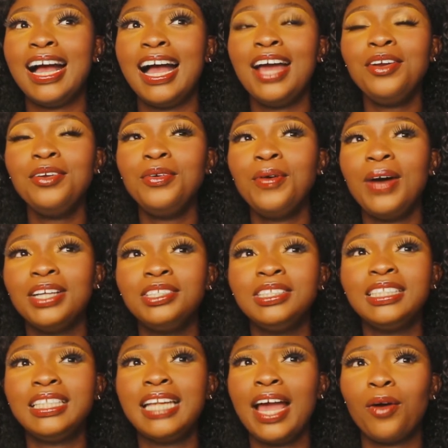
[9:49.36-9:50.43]
I don't know, I
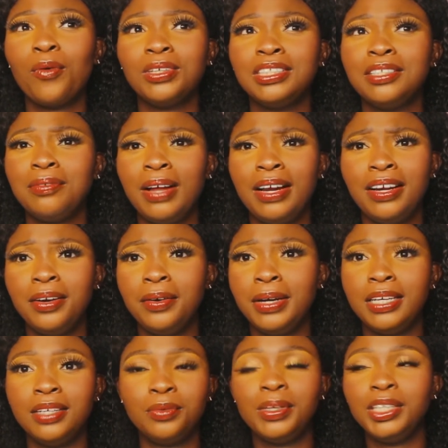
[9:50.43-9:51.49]
just like watching
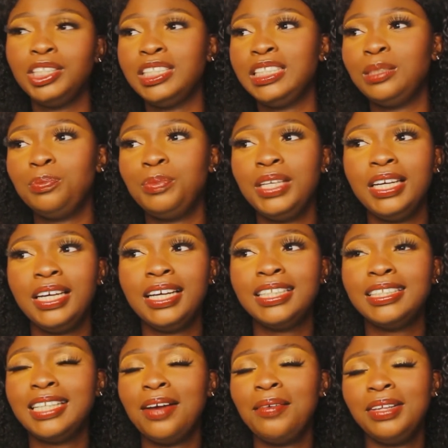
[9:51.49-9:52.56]
Valerie, the way she
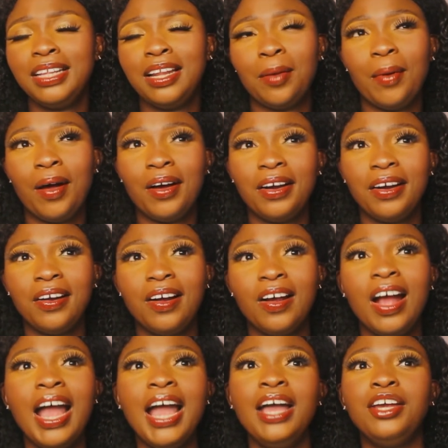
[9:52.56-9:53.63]
speaks, everything about
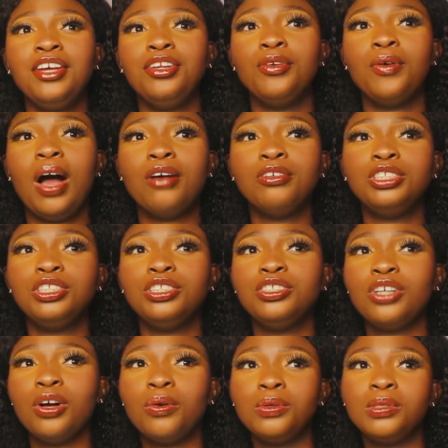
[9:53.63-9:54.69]
her, you know, how she
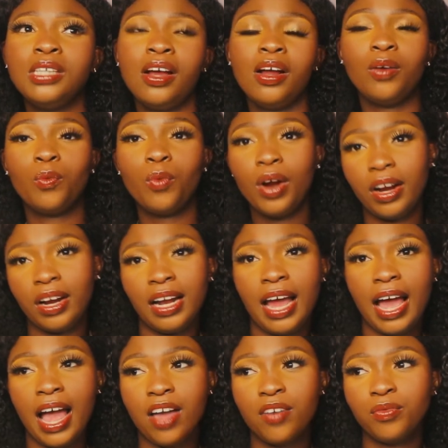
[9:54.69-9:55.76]
juggles her work
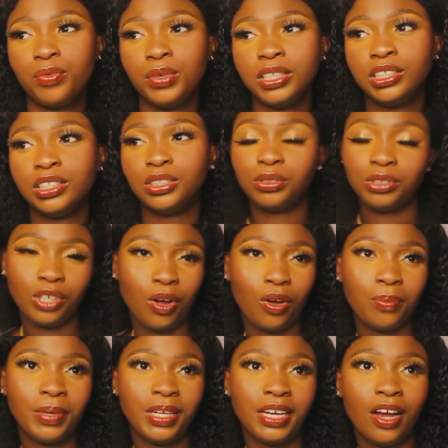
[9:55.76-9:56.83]
life with
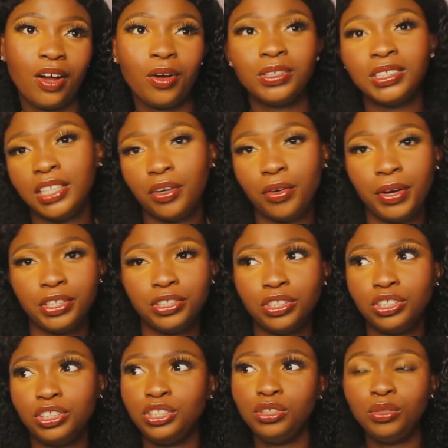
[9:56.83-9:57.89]
social media content
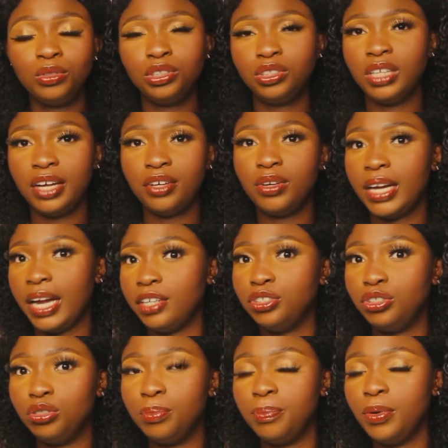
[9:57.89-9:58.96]
creation. She shows you that you
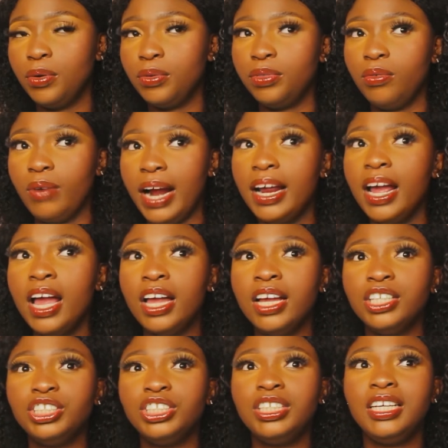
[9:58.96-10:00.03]
can do both, right?
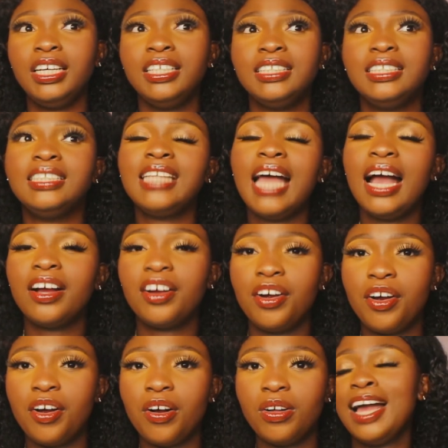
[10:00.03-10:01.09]
She is that
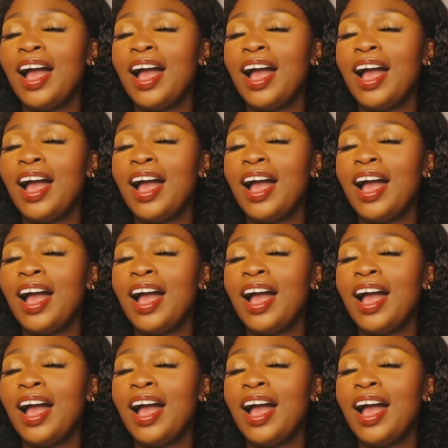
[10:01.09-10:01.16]
girl.